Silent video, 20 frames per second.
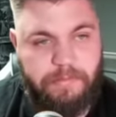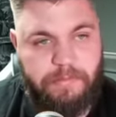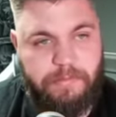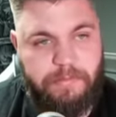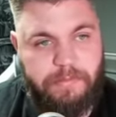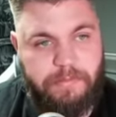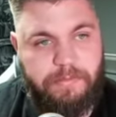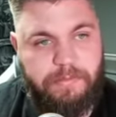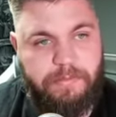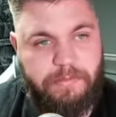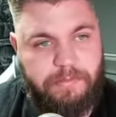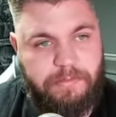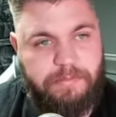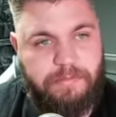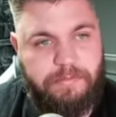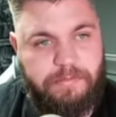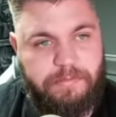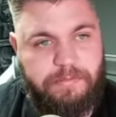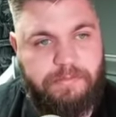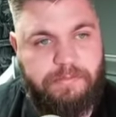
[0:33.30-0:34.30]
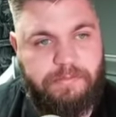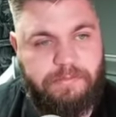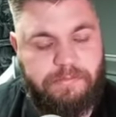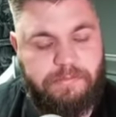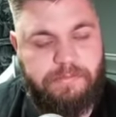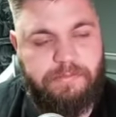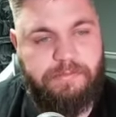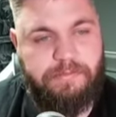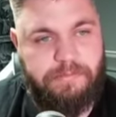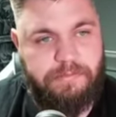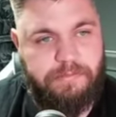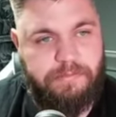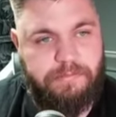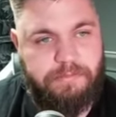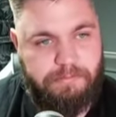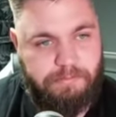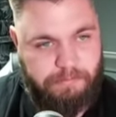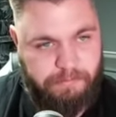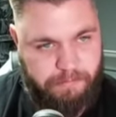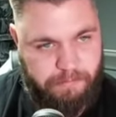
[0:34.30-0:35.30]

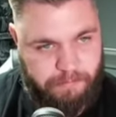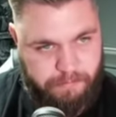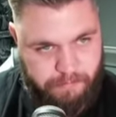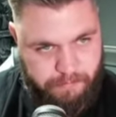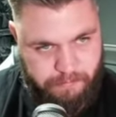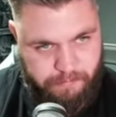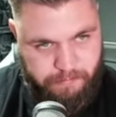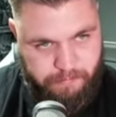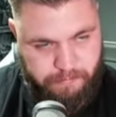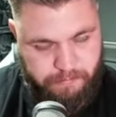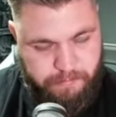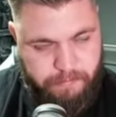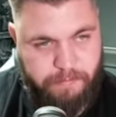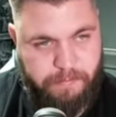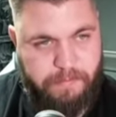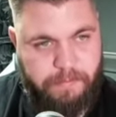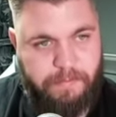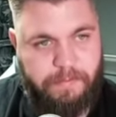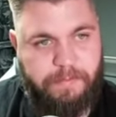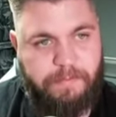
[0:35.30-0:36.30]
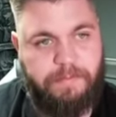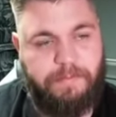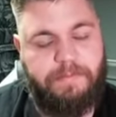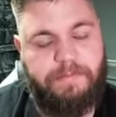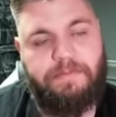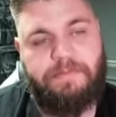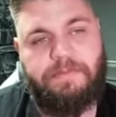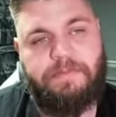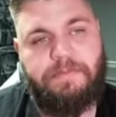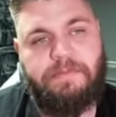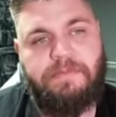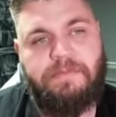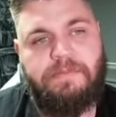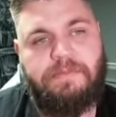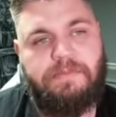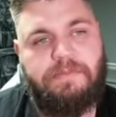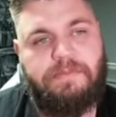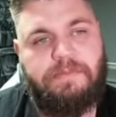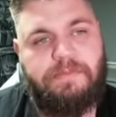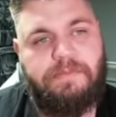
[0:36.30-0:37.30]

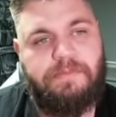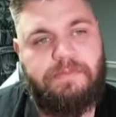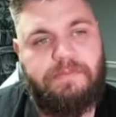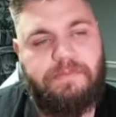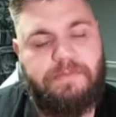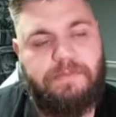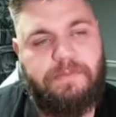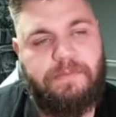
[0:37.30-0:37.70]
[no speech]